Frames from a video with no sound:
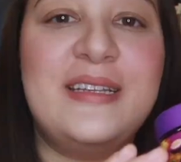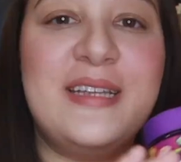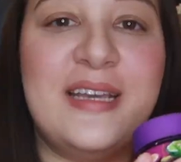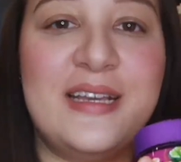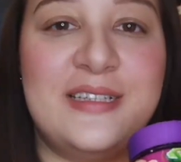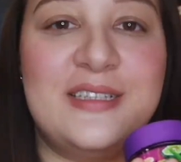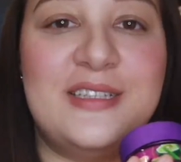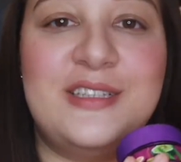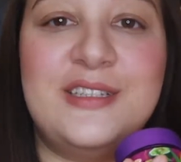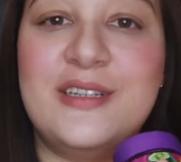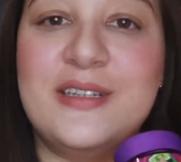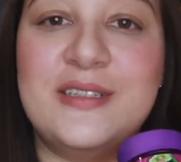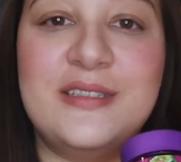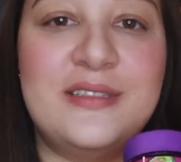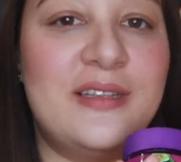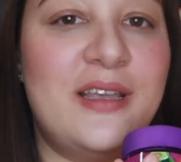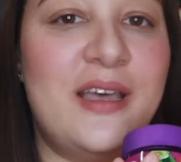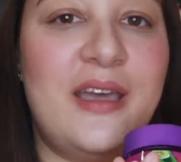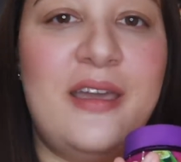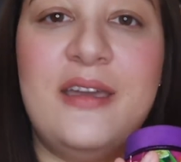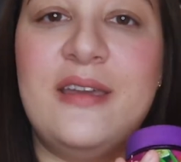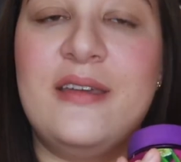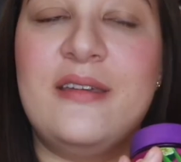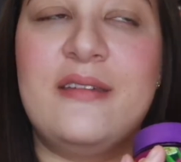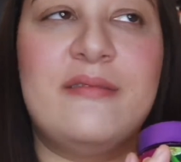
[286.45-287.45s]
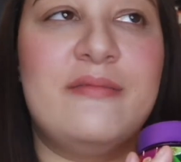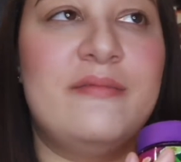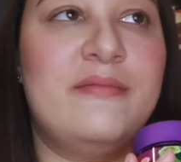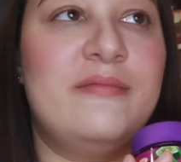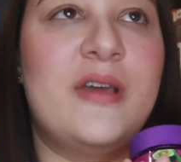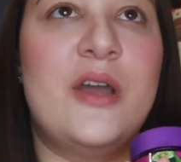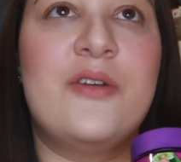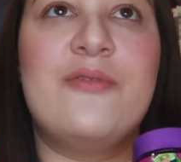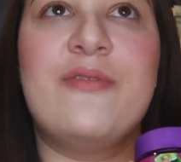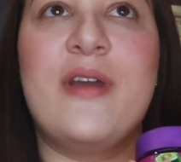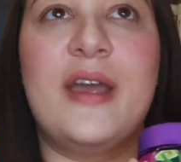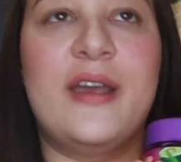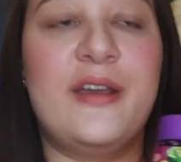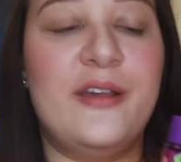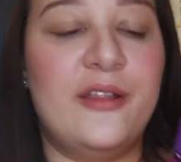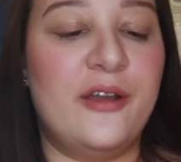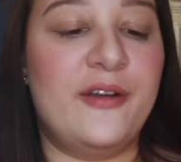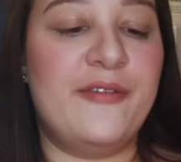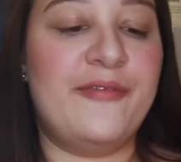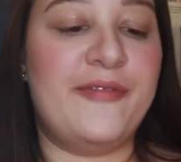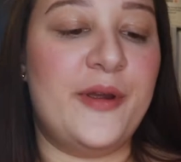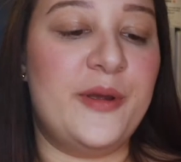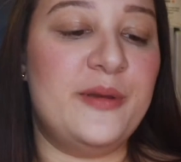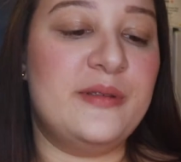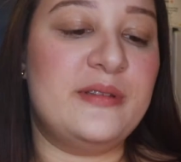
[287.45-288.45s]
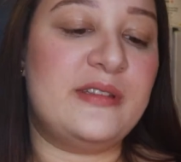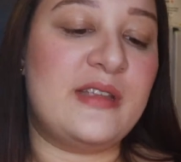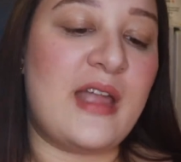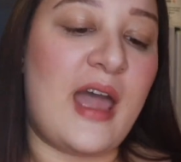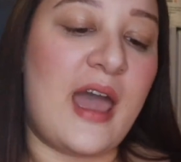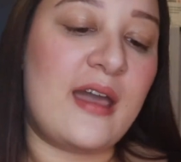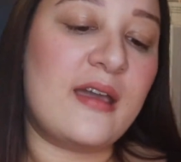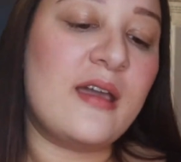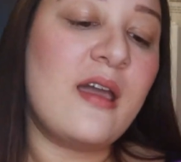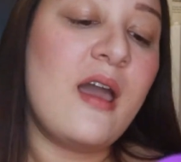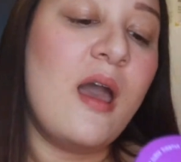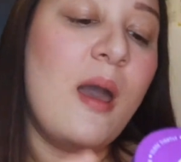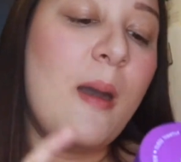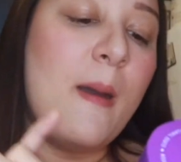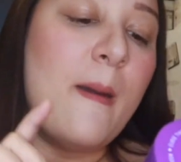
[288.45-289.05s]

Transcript: taste just like a regular fruit snack,